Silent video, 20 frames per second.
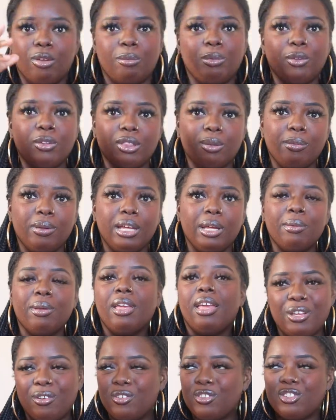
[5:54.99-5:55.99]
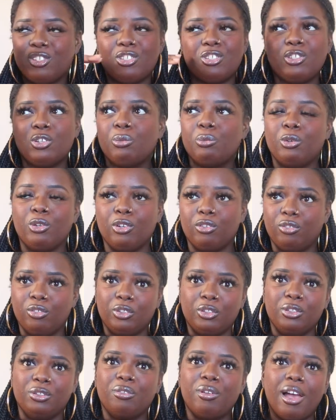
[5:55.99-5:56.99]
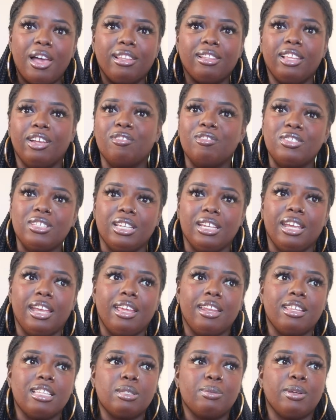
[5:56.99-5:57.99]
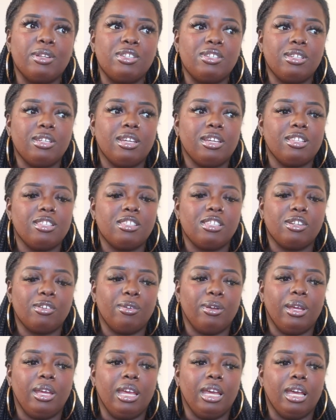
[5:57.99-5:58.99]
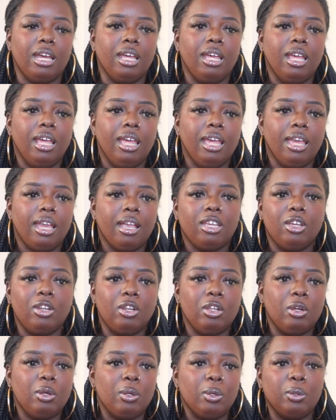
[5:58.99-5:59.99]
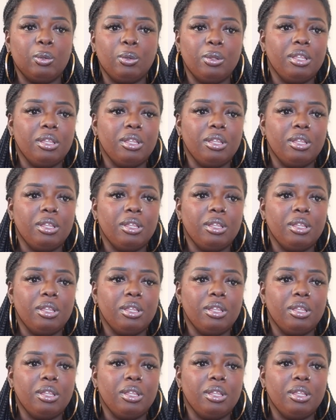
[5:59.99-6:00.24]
we blew them up. It was just so beautiful. I loved it. And especially considering you know,